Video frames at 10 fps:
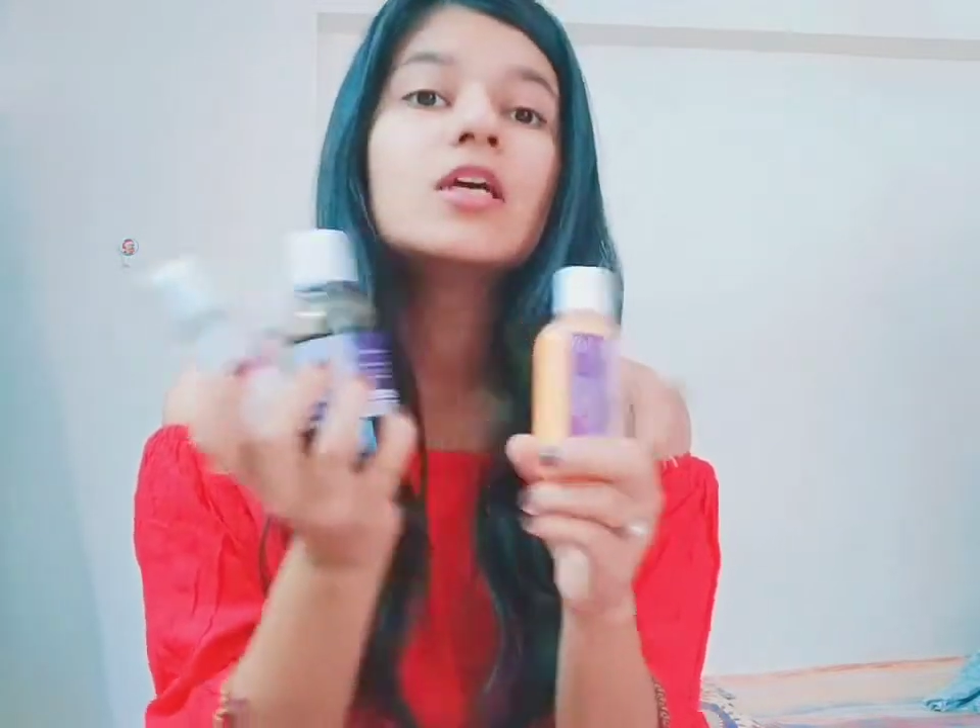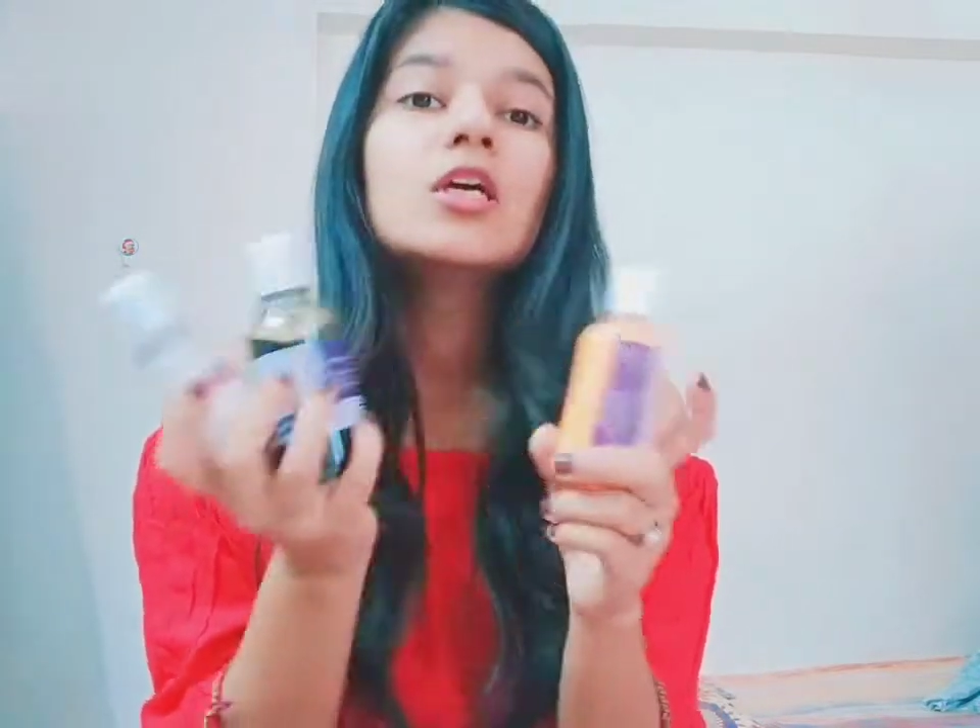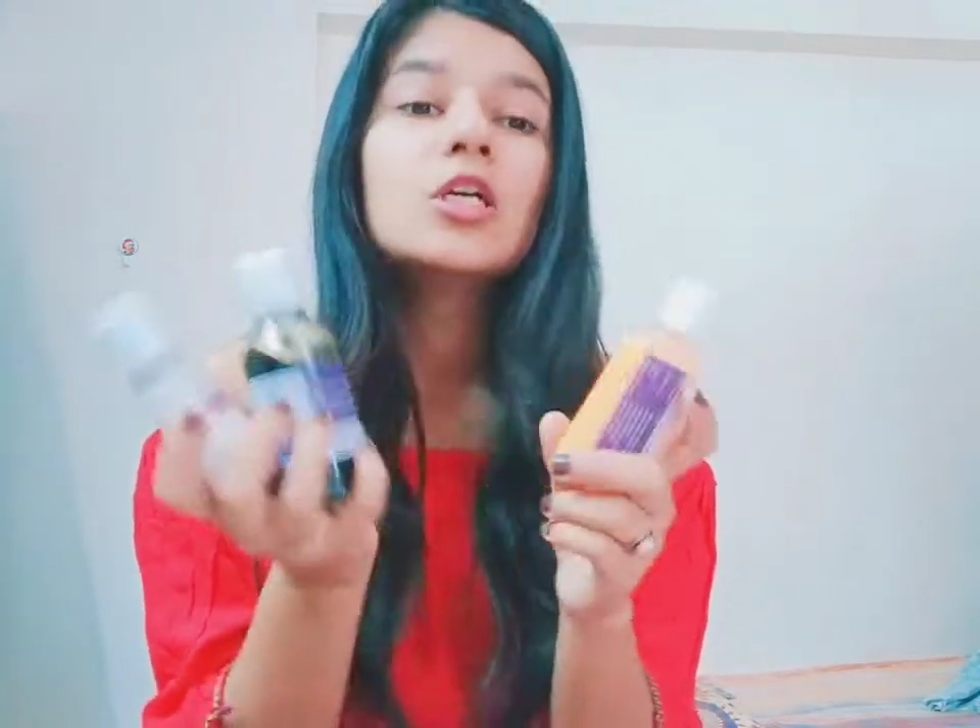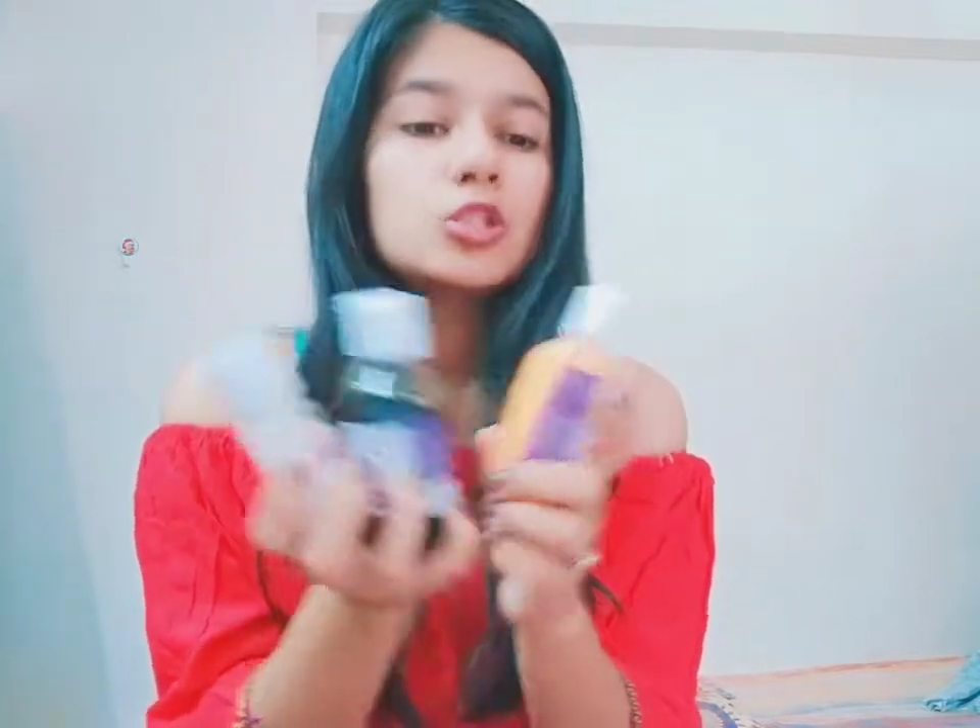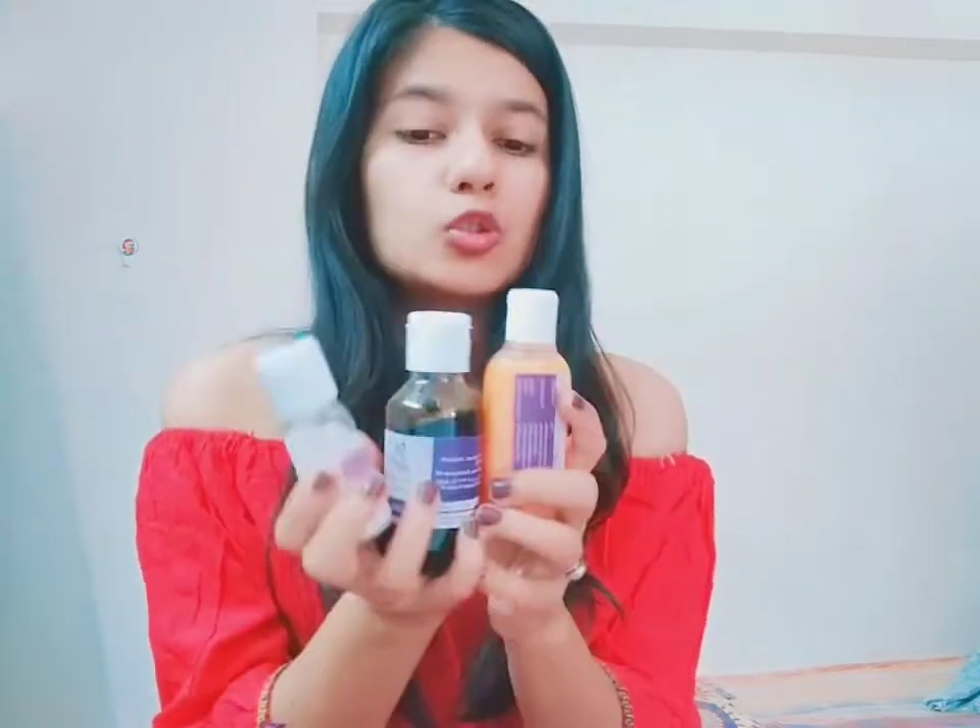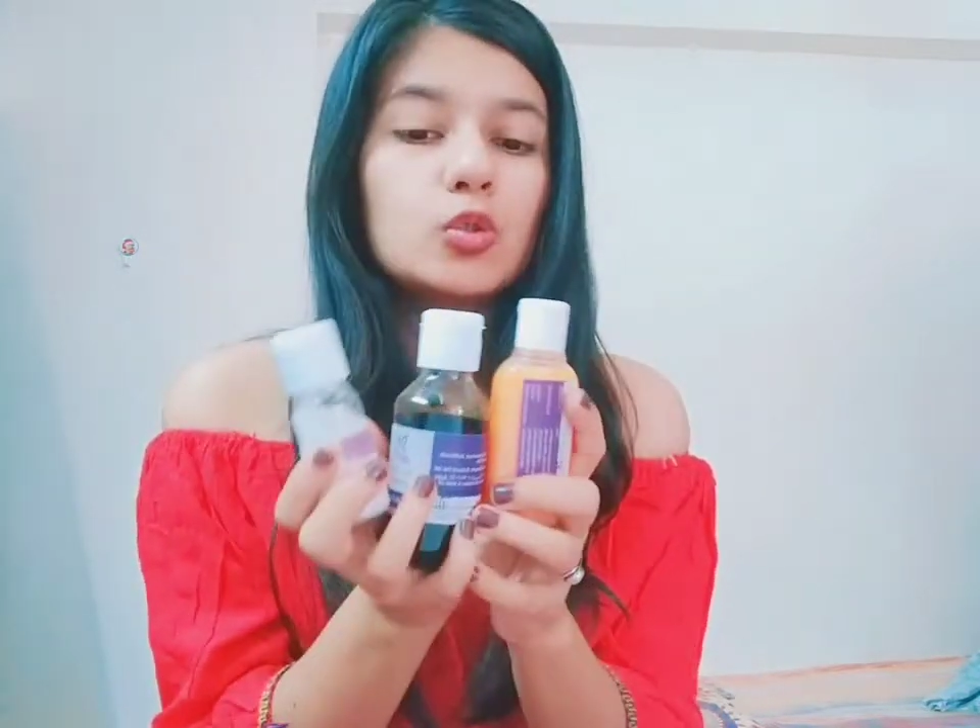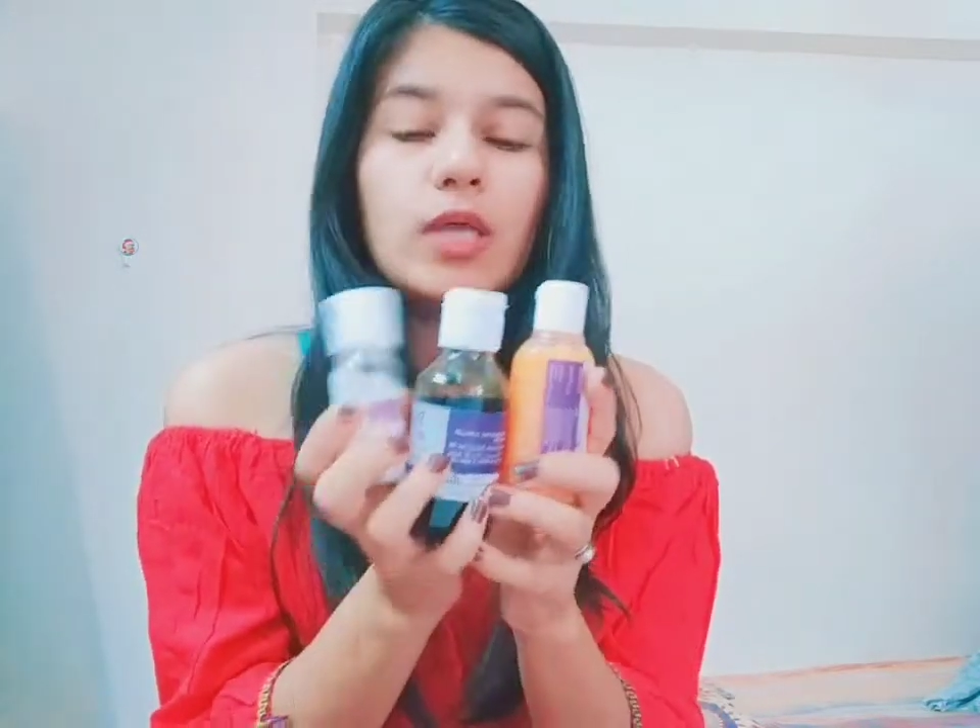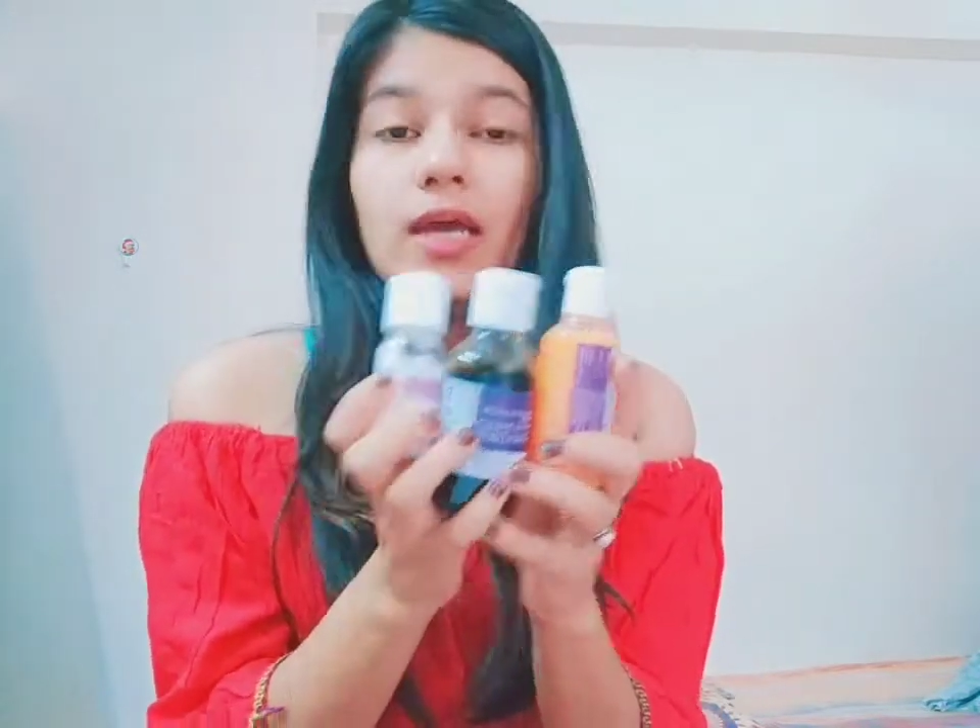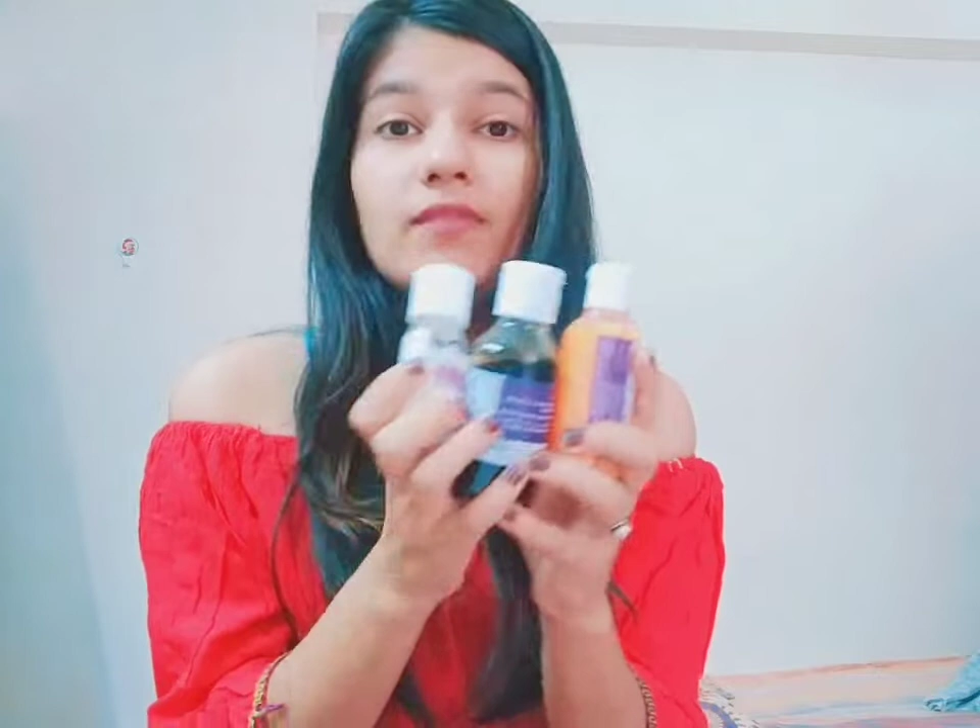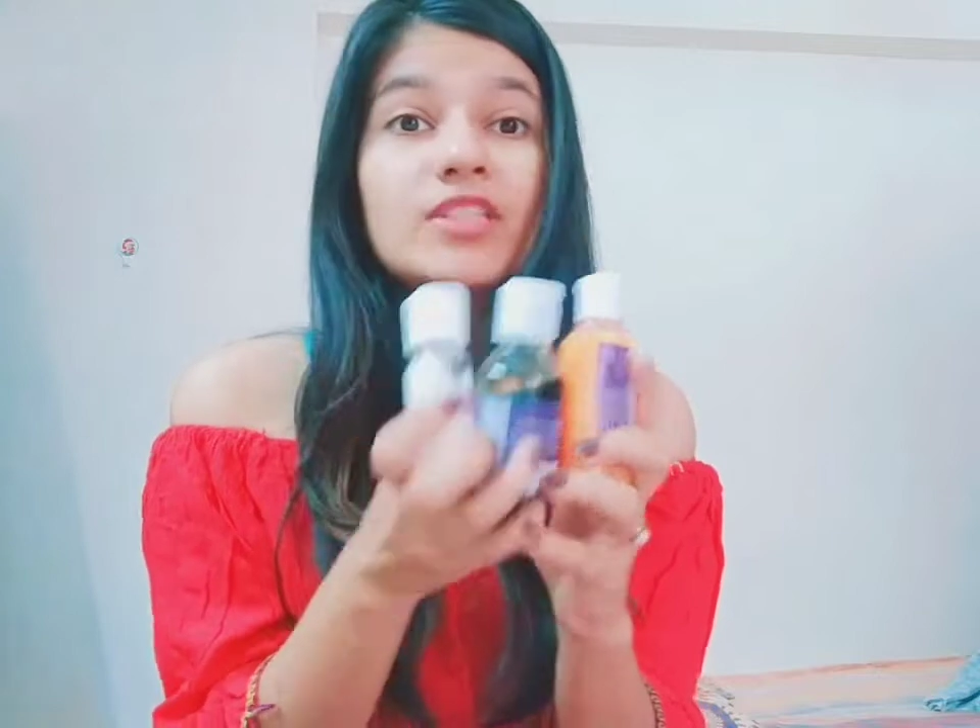So yeah,
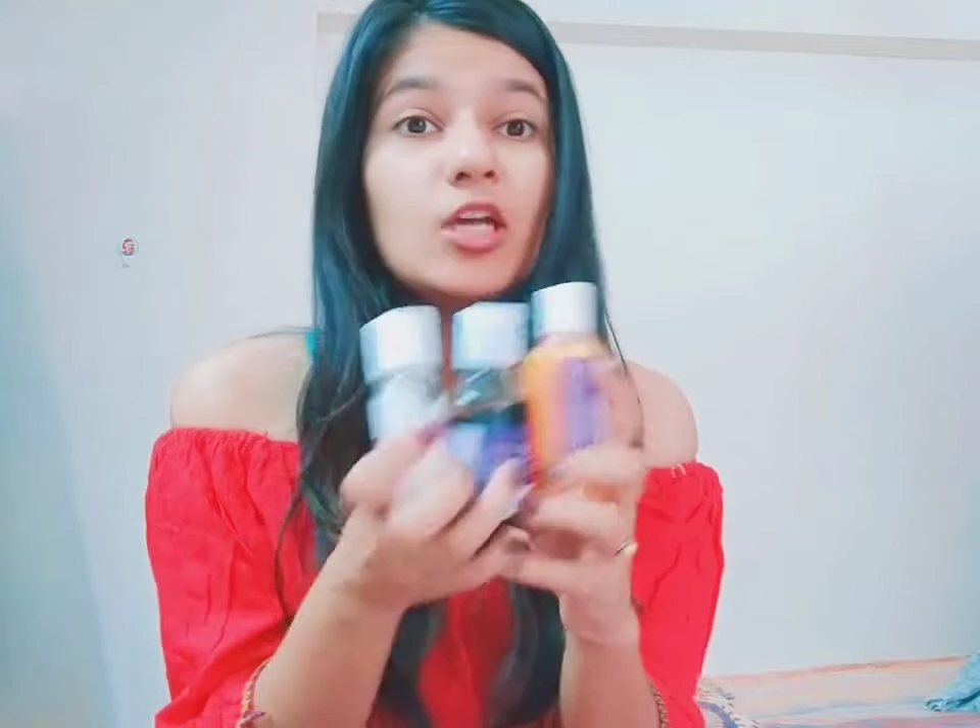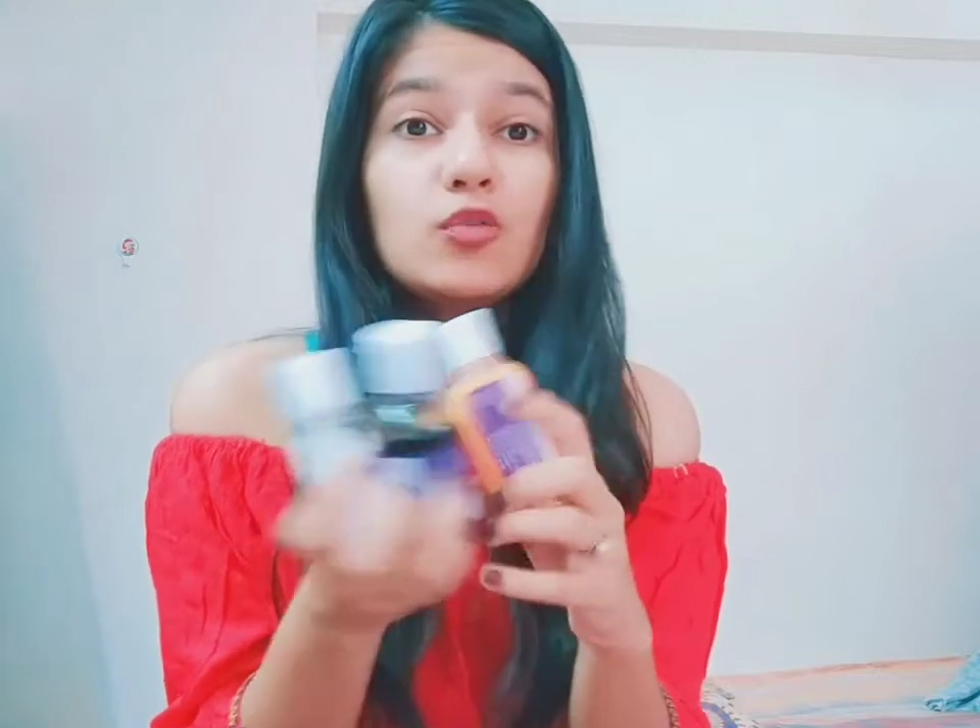without